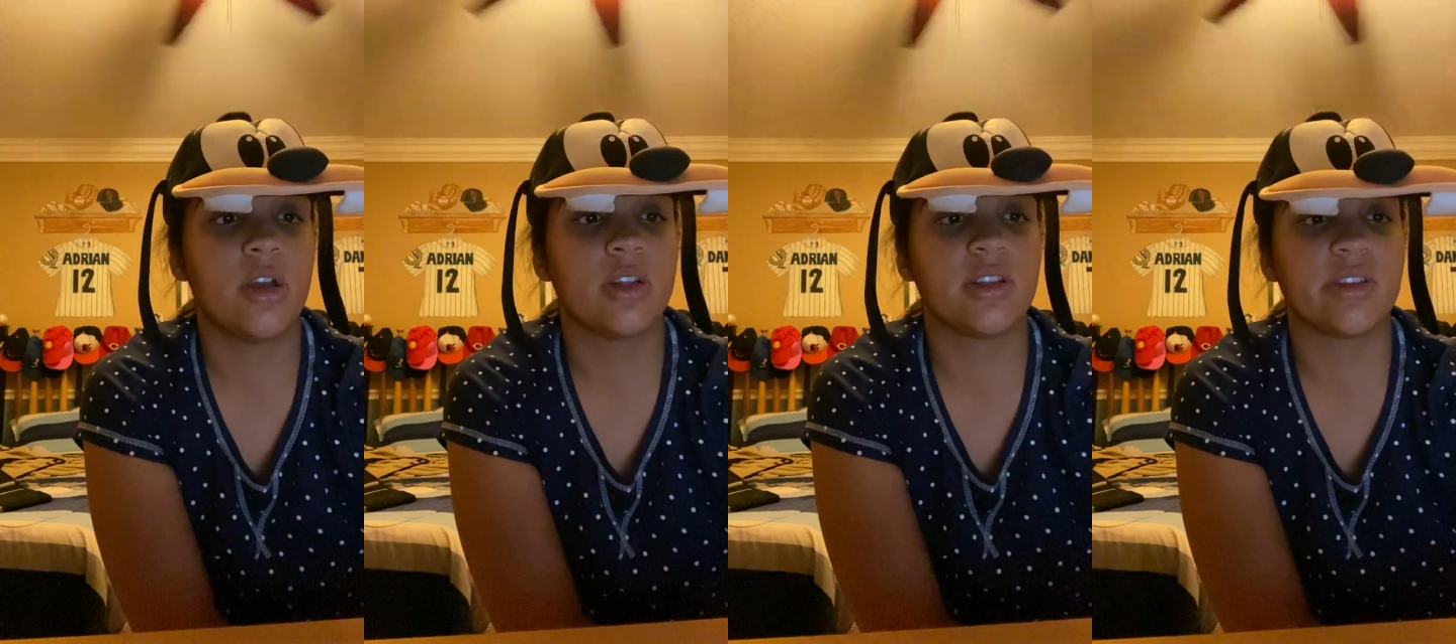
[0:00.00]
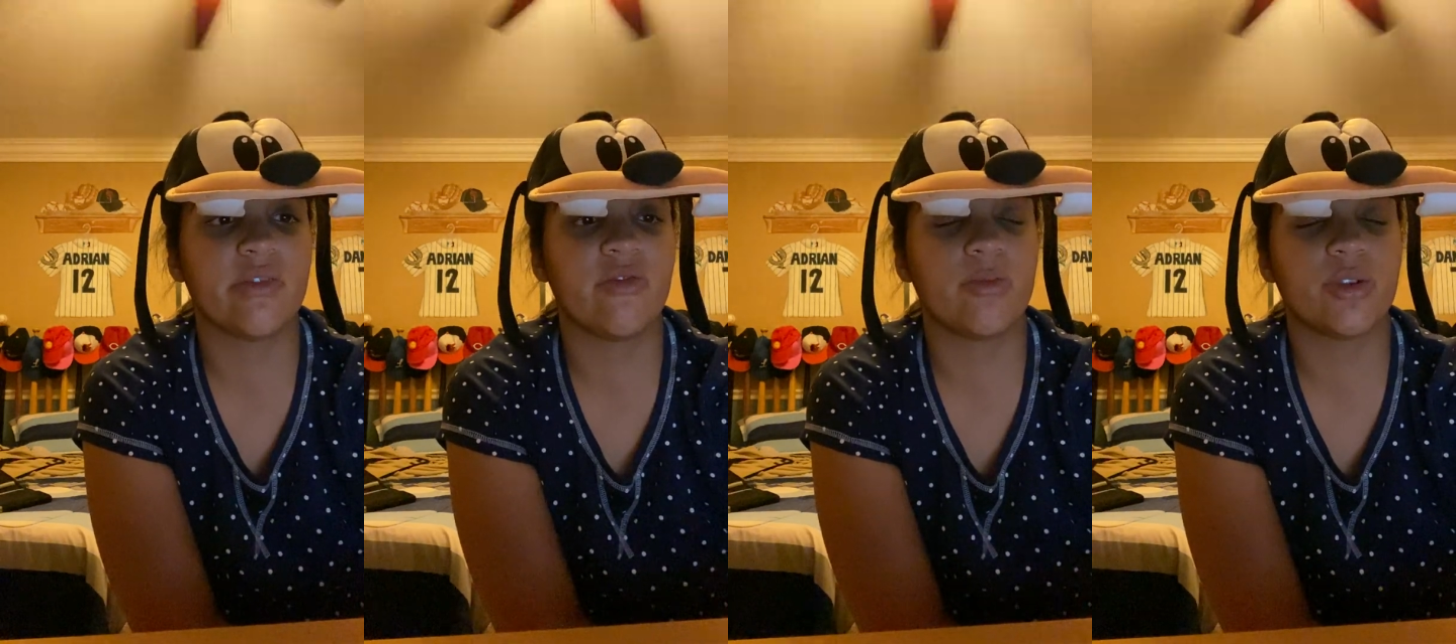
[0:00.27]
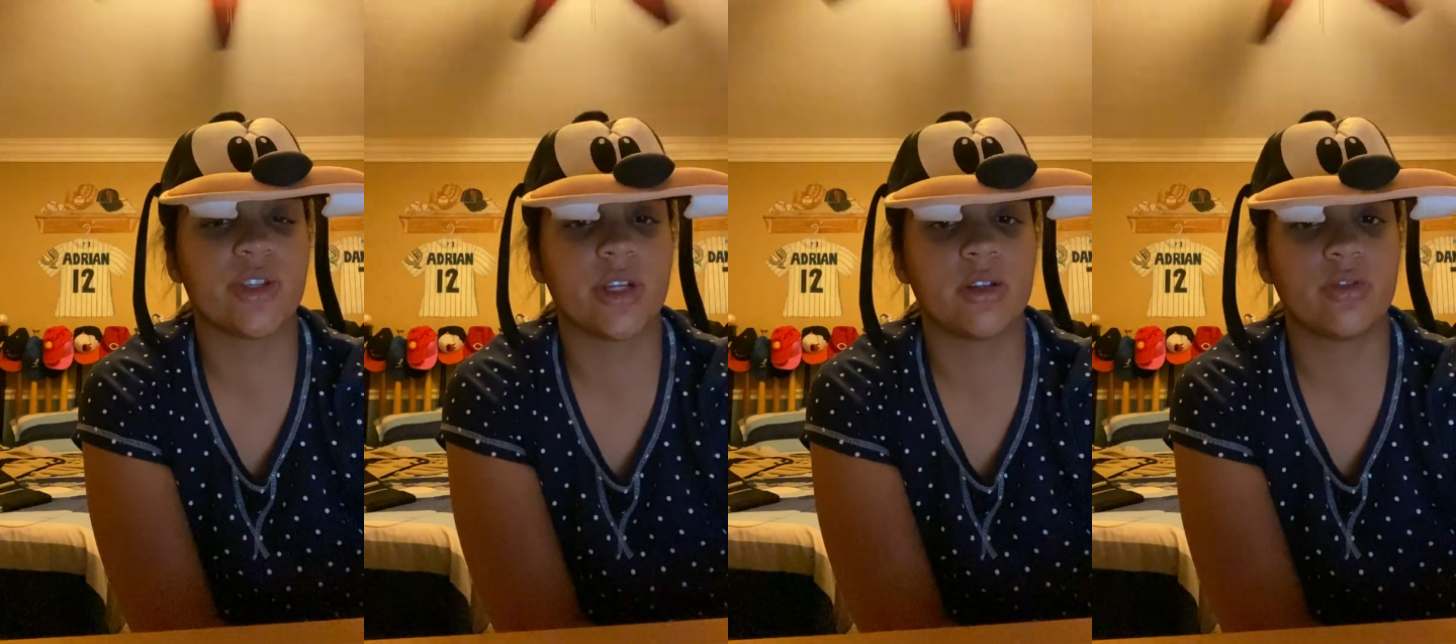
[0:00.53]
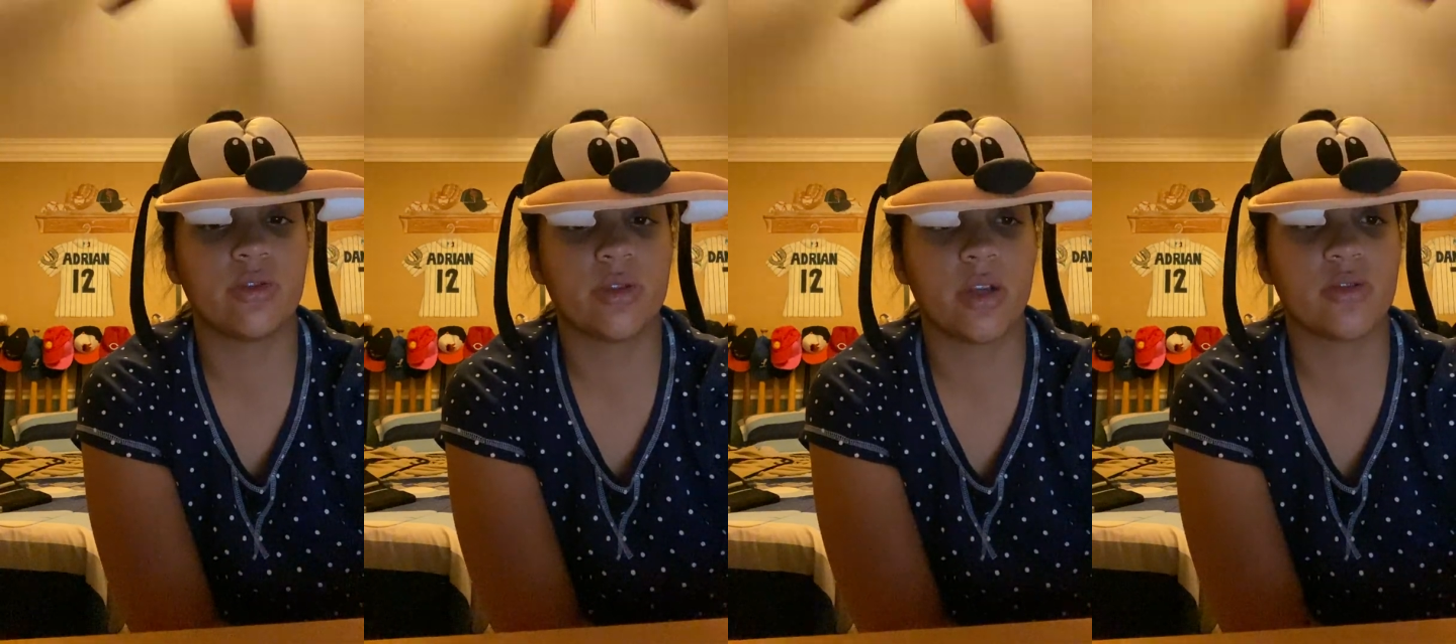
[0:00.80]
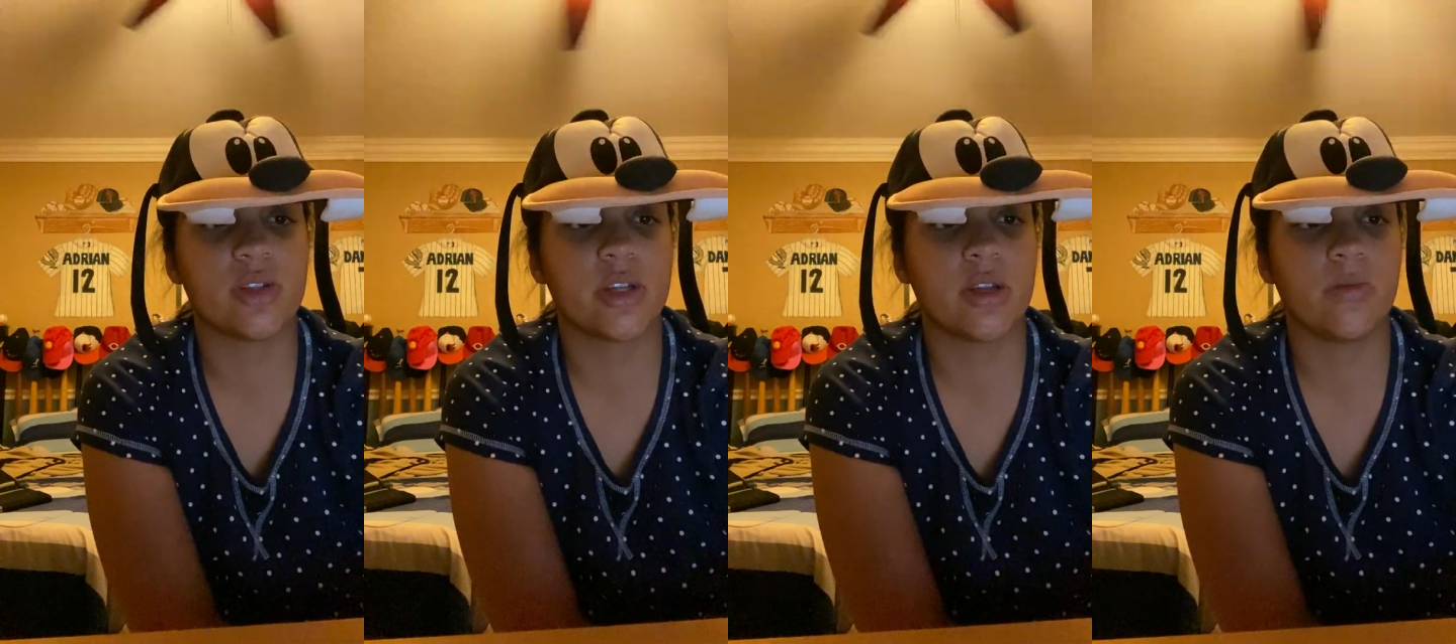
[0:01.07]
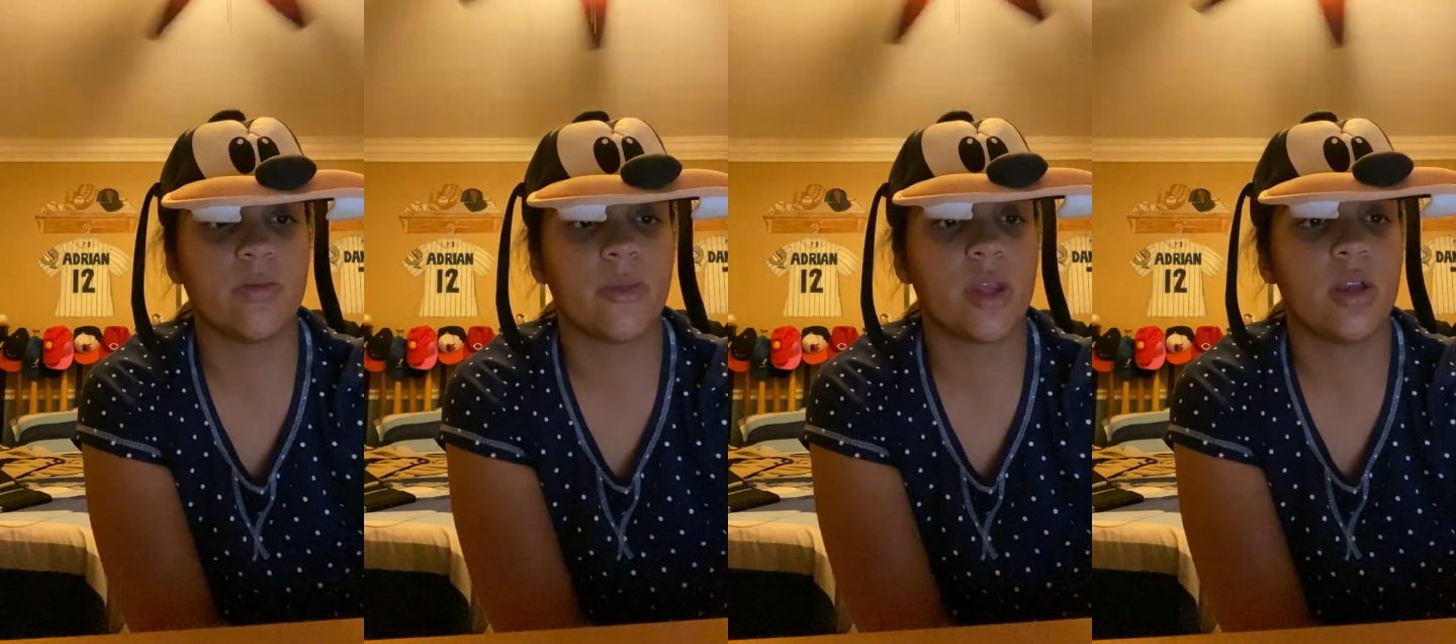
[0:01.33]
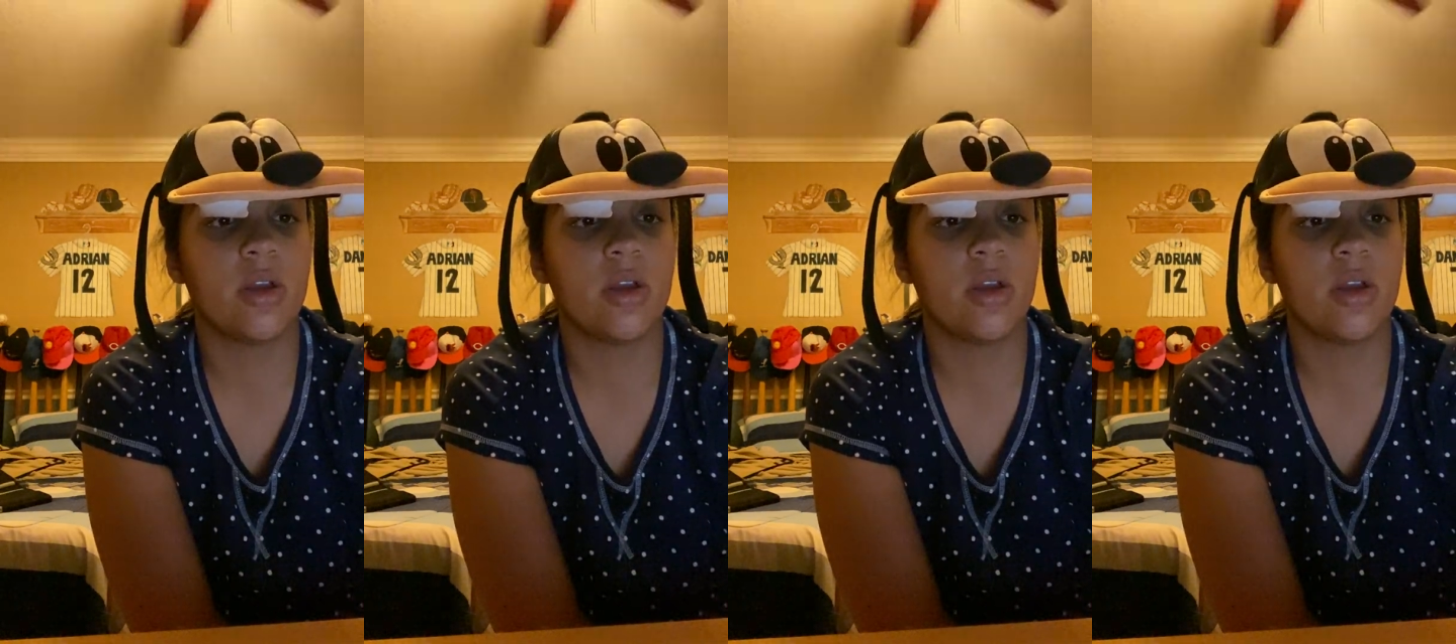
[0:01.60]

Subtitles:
to 7% in 2008.